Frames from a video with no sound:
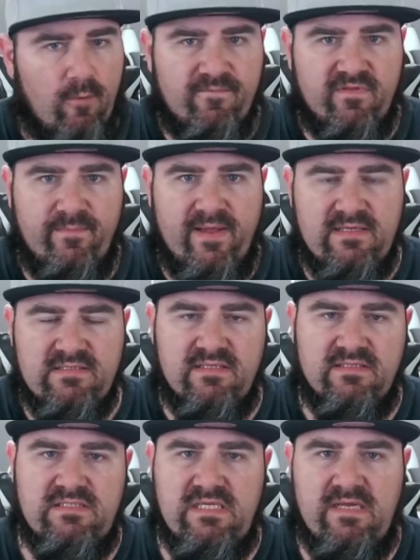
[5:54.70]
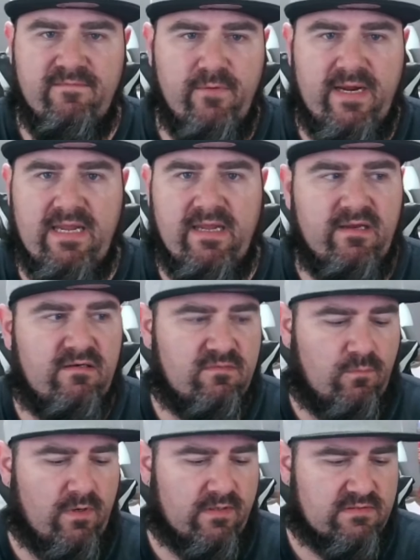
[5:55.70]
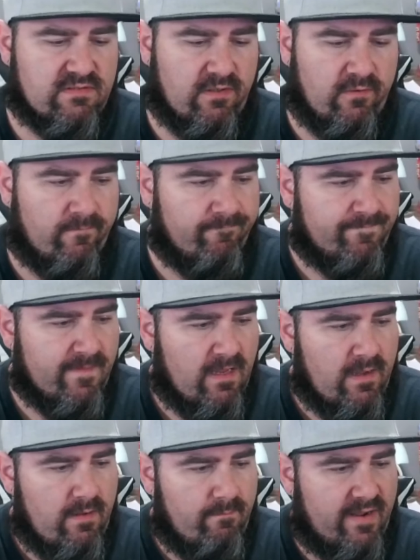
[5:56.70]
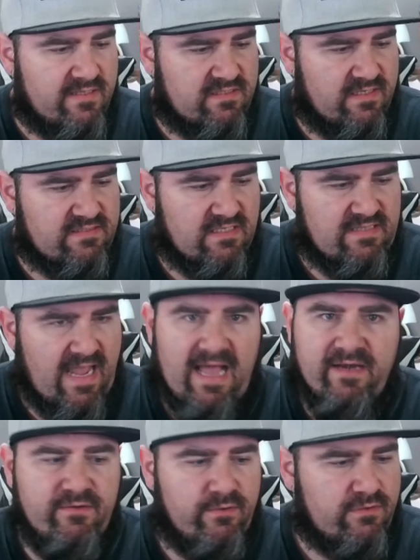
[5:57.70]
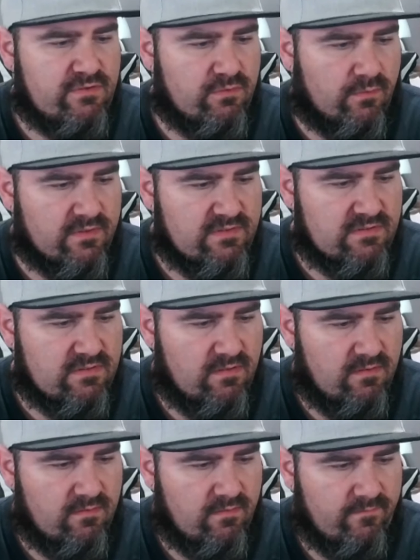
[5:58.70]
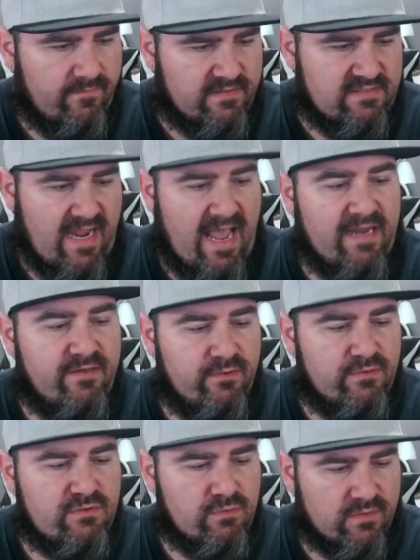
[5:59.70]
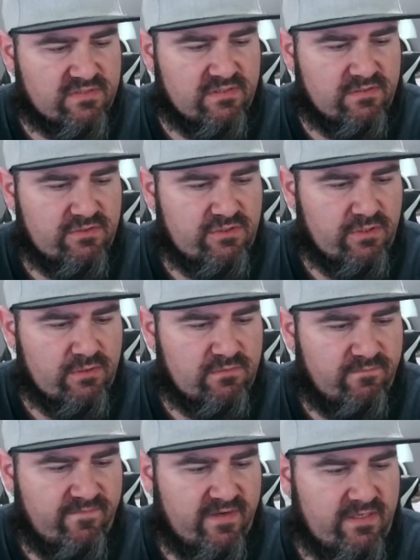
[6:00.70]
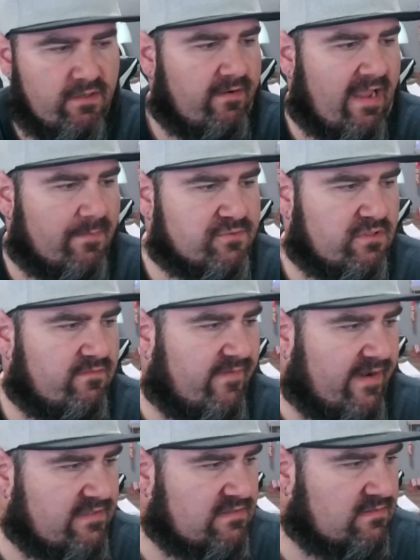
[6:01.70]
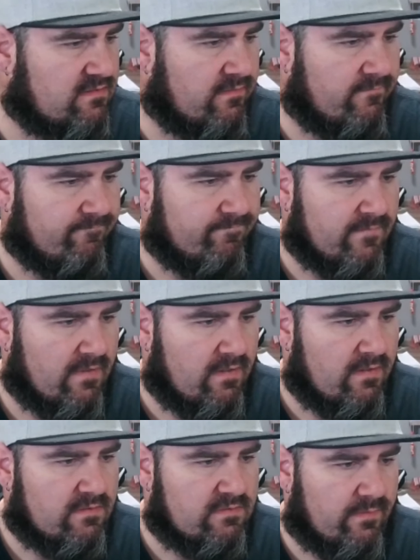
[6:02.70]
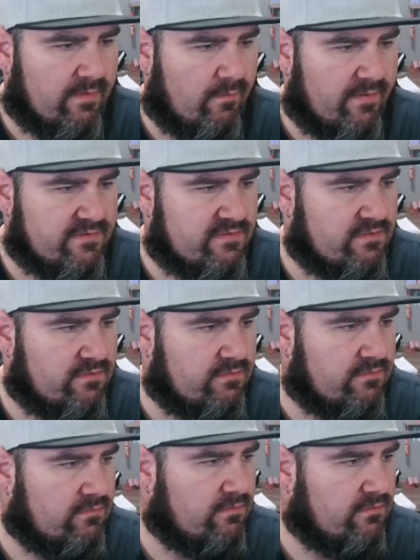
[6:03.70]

for the best and get it to work. So basically it says add new source, add new sources, choose video capture device. So we're going to